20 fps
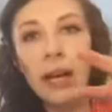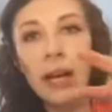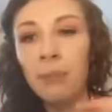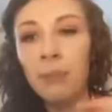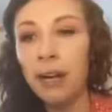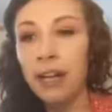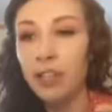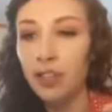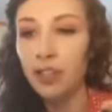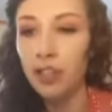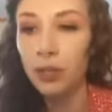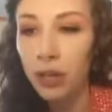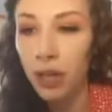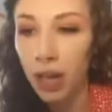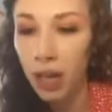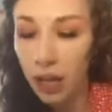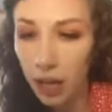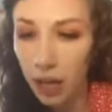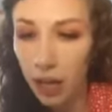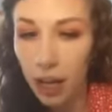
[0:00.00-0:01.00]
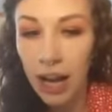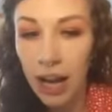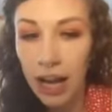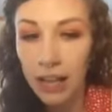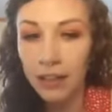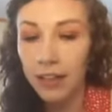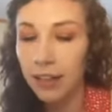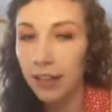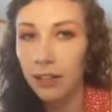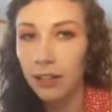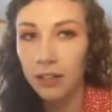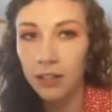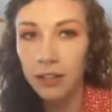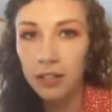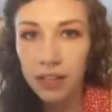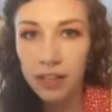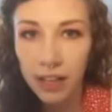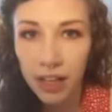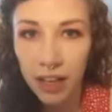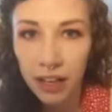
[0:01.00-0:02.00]
and my two co highlight
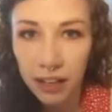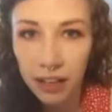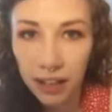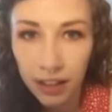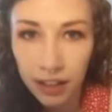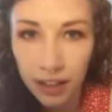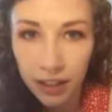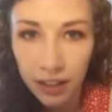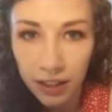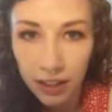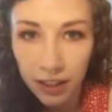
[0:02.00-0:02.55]
colors together.